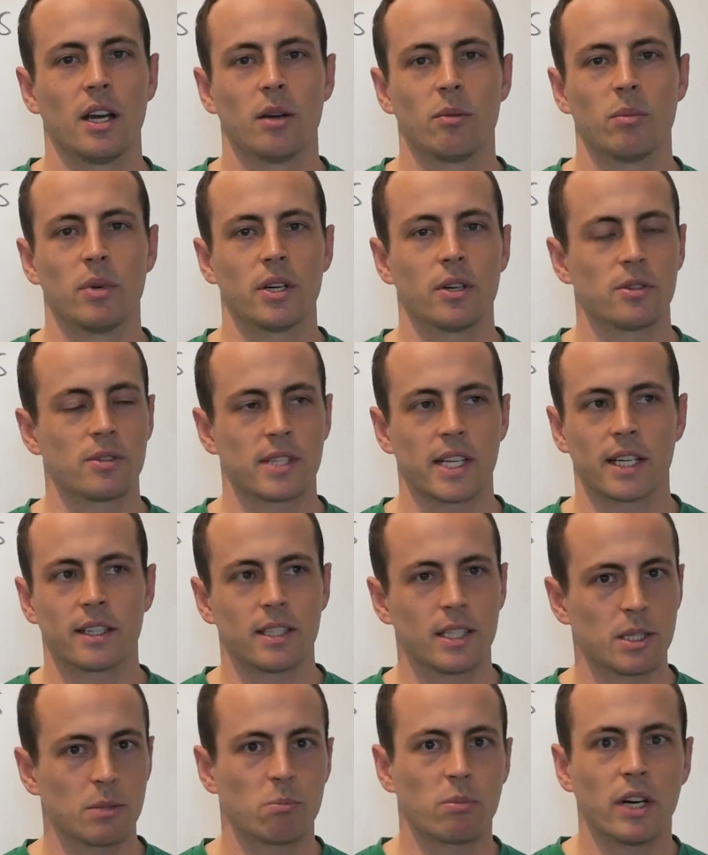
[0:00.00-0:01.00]
But it was like
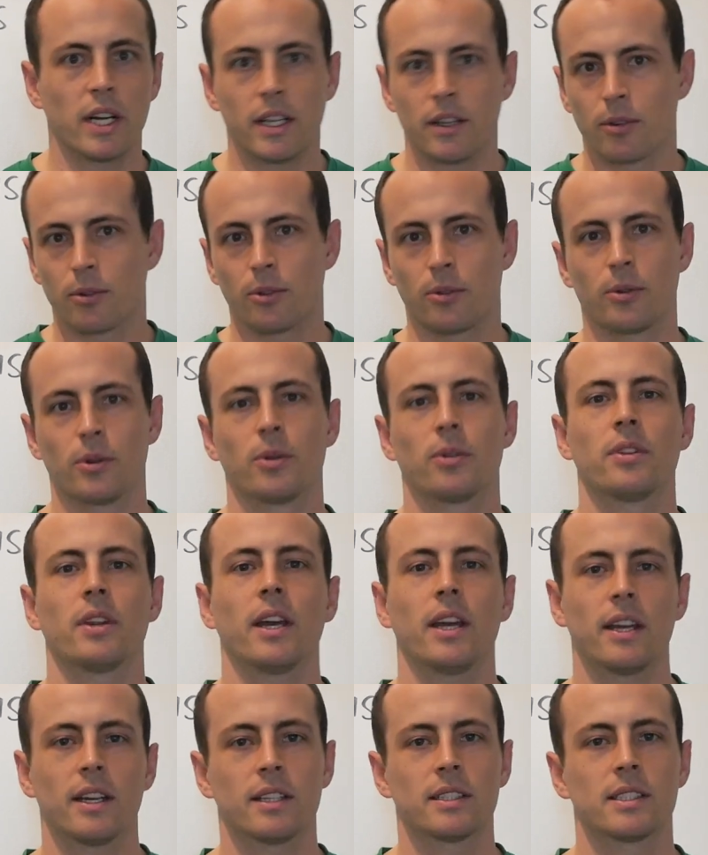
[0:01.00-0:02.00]
these breakthrough
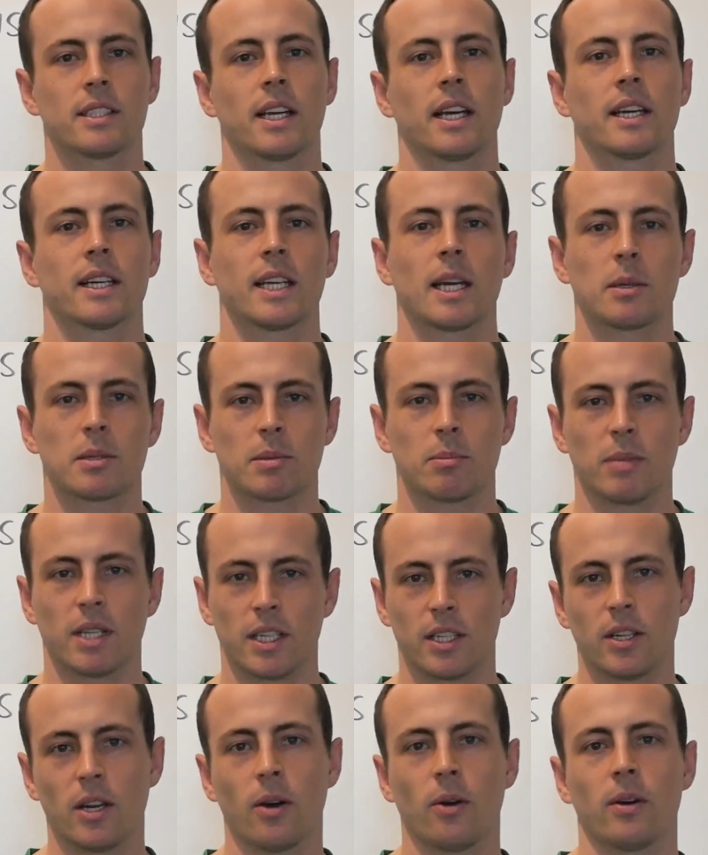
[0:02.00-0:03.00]
things that kept me
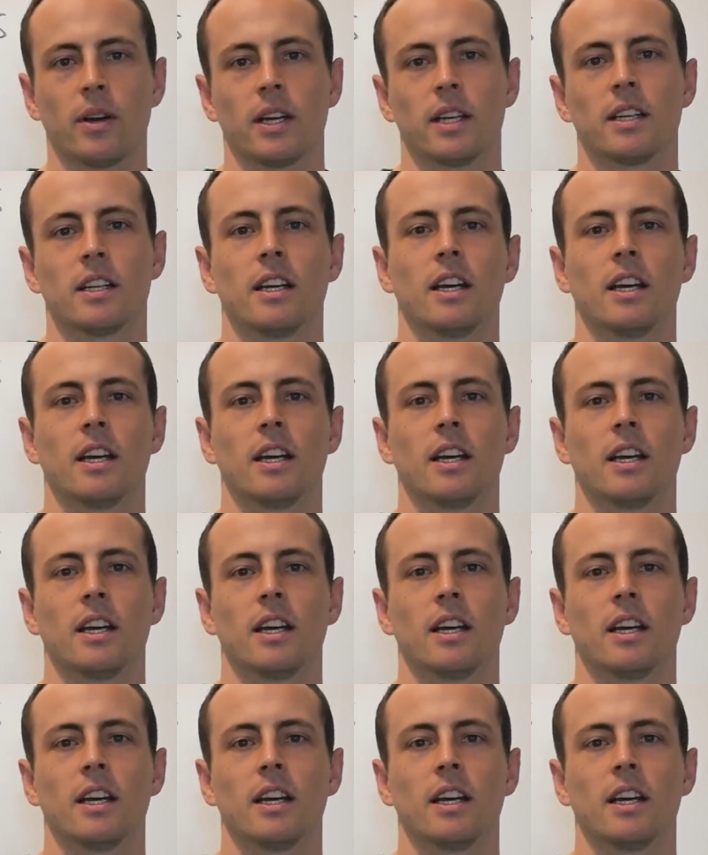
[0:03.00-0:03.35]
going.